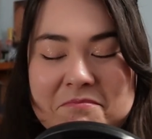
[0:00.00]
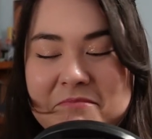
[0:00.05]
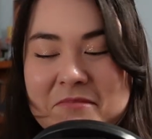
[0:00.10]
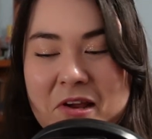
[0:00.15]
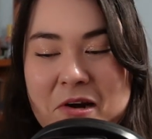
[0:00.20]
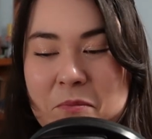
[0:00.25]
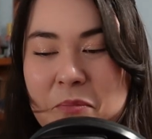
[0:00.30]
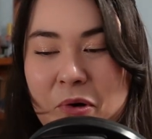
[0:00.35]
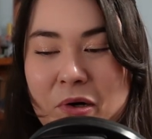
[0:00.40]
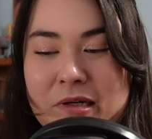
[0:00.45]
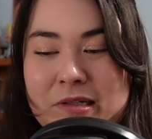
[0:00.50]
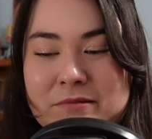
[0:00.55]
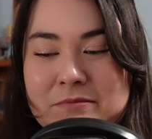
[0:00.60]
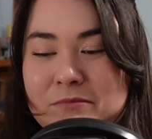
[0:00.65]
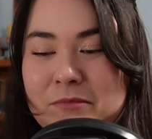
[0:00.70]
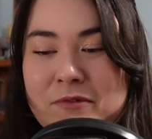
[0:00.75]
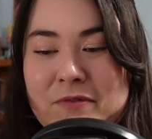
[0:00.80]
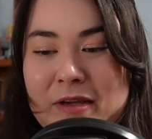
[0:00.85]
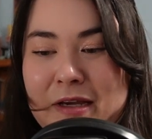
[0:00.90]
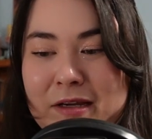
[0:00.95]
not important
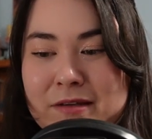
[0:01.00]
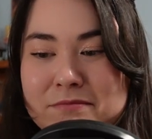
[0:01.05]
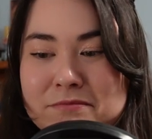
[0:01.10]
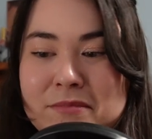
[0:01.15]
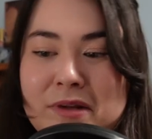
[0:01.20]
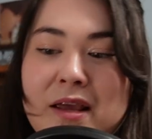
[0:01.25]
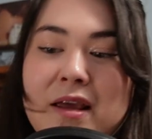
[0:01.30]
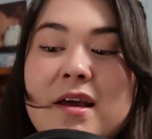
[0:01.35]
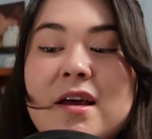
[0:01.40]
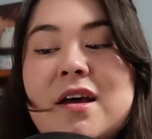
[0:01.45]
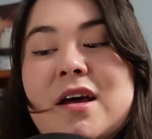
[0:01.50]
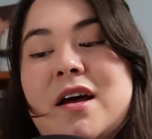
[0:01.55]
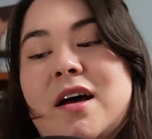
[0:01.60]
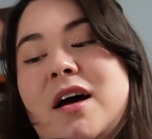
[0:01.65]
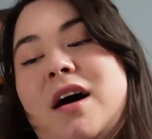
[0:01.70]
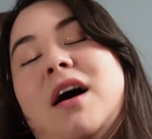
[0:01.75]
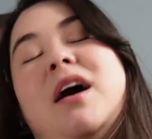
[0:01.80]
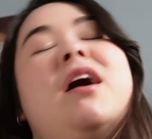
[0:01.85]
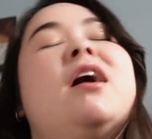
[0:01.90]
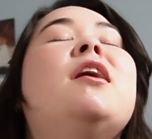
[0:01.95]
moving on
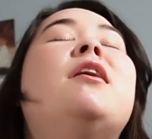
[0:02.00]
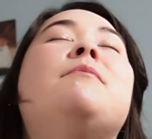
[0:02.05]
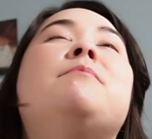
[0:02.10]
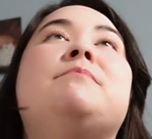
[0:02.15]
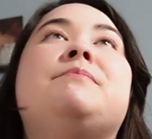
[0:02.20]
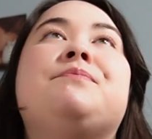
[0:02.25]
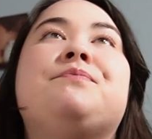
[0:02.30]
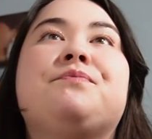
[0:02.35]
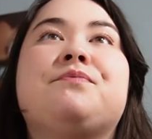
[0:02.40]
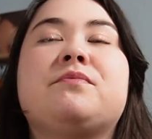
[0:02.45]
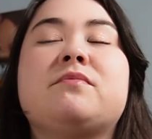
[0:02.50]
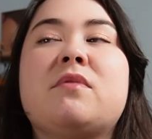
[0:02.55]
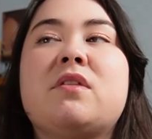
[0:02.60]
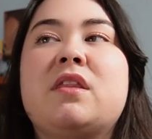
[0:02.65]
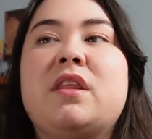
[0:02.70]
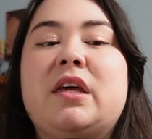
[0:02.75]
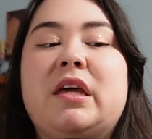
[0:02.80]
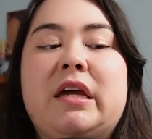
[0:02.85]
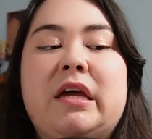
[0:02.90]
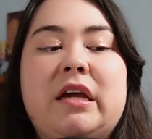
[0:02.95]
um,
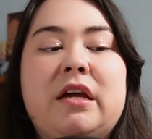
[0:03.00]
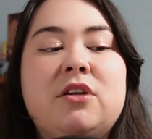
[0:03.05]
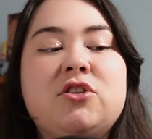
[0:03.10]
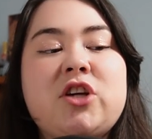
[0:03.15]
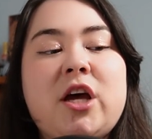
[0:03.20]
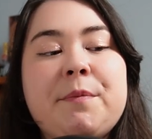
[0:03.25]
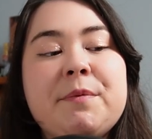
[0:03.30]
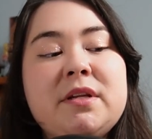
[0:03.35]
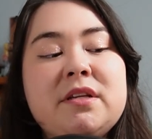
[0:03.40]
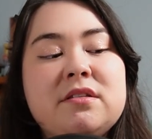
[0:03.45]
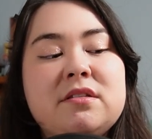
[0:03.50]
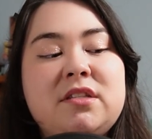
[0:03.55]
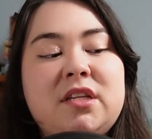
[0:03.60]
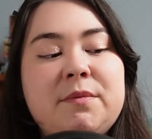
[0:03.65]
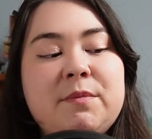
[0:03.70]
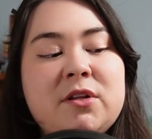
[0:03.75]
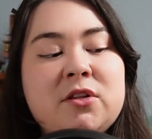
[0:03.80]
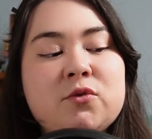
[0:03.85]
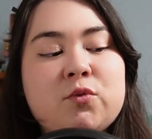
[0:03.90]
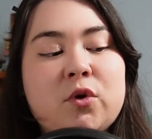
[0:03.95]
the japanese
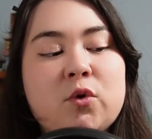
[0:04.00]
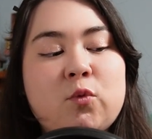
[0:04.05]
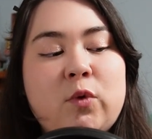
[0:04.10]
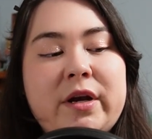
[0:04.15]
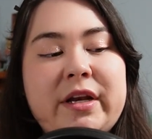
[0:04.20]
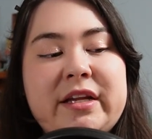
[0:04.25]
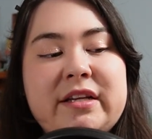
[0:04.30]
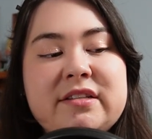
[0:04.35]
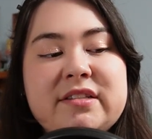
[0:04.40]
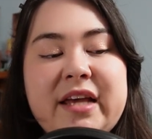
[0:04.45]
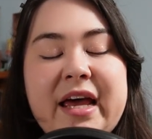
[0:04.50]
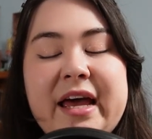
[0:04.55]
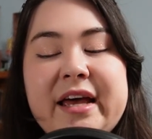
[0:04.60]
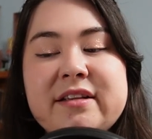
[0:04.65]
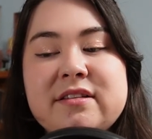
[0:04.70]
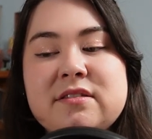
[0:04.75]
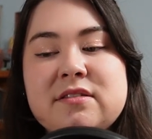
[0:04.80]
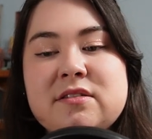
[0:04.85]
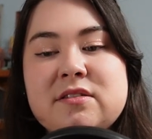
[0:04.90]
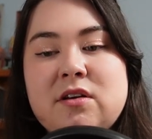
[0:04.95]
demons were running
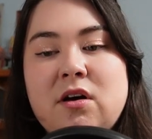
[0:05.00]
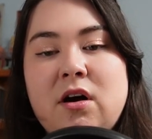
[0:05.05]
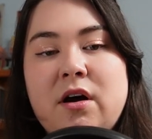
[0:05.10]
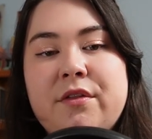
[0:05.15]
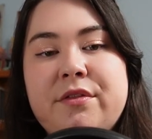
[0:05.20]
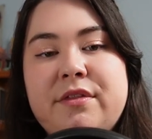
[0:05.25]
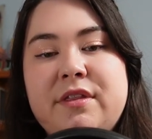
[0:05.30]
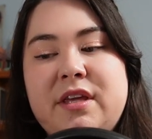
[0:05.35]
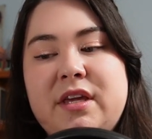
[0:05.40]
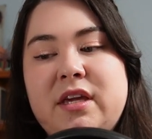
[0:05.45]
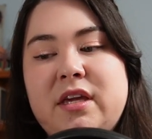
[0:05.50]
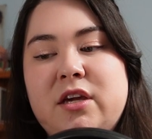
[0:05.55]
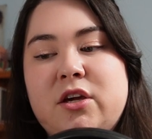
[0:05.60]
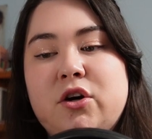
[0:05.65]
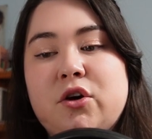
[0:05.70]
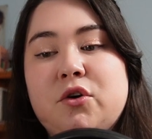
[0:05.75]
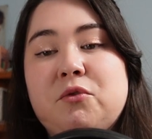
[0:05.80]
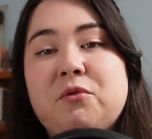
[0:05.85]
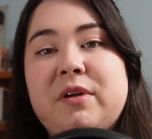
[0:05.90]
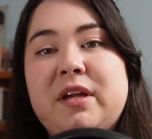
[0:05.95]
tests on the
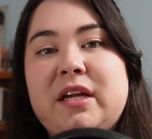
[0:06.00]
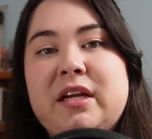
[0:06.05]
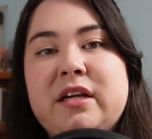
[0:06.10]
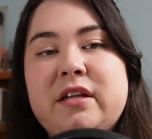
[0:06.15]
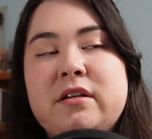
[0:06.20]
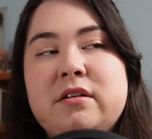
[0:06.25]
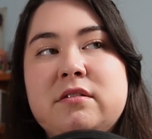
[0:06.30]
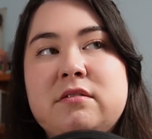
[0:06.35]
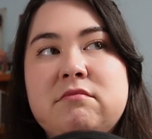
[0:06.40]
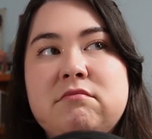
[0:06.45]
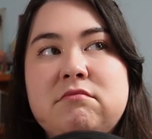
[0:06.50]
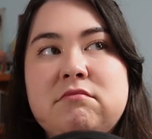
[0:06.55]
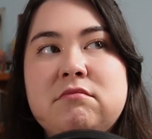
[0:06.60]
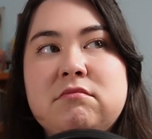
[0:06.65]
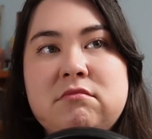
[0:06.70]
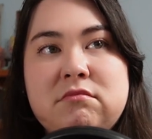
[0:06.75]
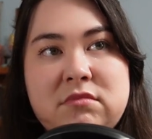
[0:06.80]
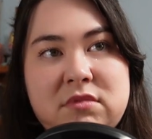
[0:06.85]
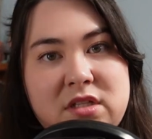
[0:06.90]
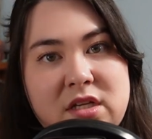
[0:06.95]
korean
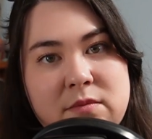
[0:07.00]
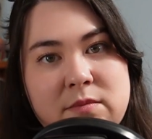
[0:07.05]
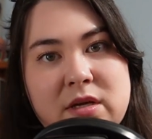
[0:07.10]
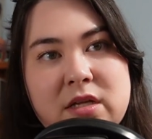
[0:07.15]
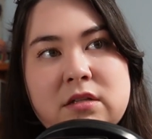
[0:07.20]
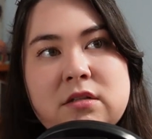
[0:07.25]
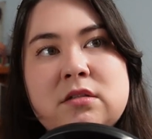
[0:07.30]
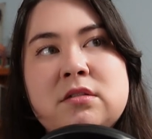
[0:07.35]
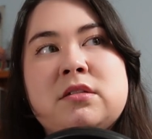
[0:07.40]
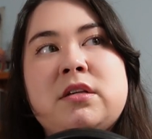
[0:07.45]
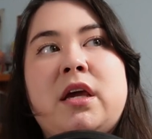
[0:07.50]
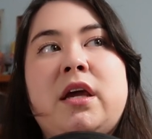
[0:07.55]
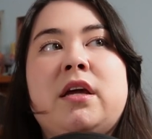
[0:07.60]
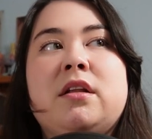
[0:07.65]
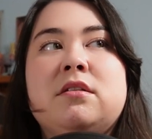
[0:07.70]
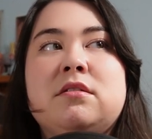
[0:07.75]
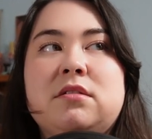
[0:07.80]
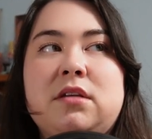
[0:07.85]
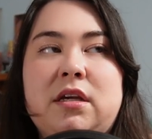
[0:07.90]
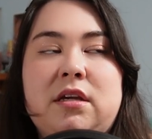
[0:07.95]
demons
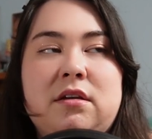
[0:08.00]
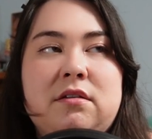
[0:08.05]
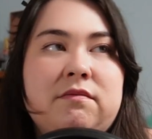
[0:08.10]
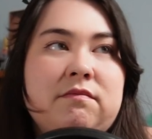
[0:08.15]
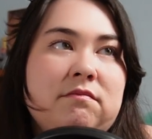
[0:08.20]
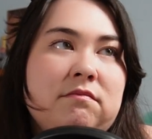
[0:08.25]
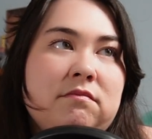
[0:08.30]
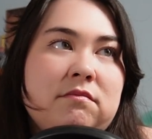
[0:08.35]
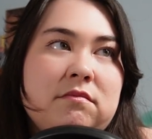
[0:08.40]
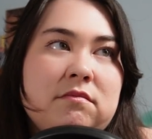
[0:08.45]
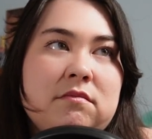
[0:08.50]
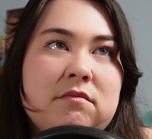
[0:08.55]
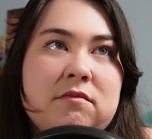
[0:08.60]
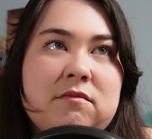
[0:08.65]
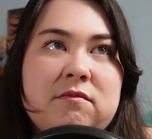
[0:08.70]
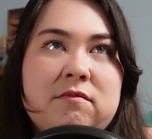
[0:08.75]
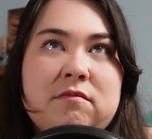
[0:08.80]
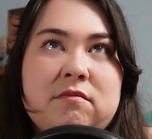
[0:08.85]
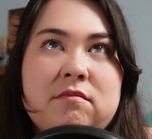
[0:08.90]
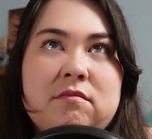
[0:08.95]
and like
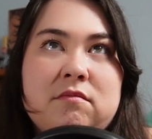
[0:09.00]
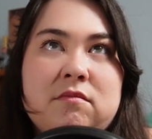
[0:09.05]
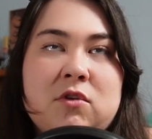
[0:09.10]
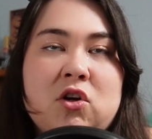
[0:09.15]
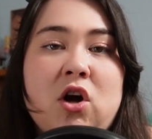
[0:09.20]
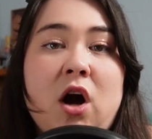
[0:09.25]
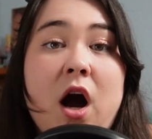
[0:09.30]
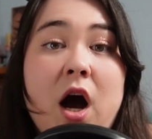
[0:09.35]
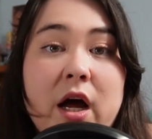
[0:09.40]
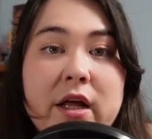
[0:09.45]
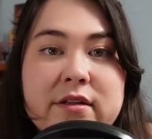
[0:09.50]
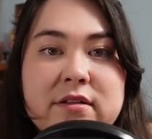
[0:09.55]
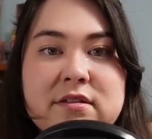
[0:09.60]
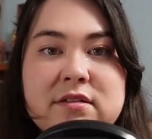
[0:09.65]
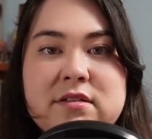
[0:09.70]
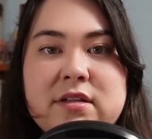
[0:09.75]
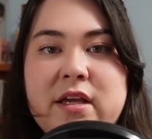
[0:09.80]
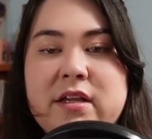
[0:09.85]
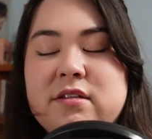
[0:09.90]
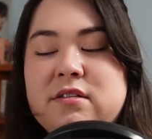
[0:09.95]

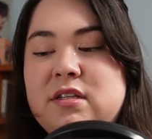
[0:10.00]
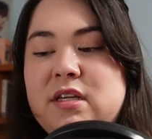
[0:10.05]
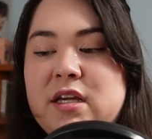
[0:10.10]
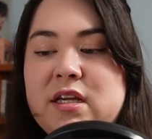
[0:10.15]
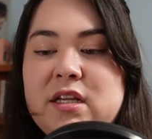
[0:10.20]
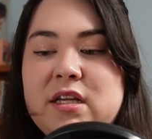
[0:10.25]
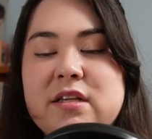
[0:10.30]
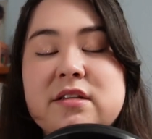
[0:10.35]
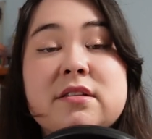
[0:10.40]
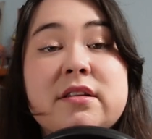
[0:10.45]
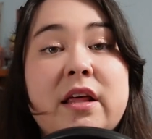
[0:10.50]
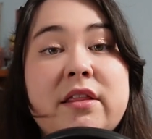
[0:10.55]
gods and deities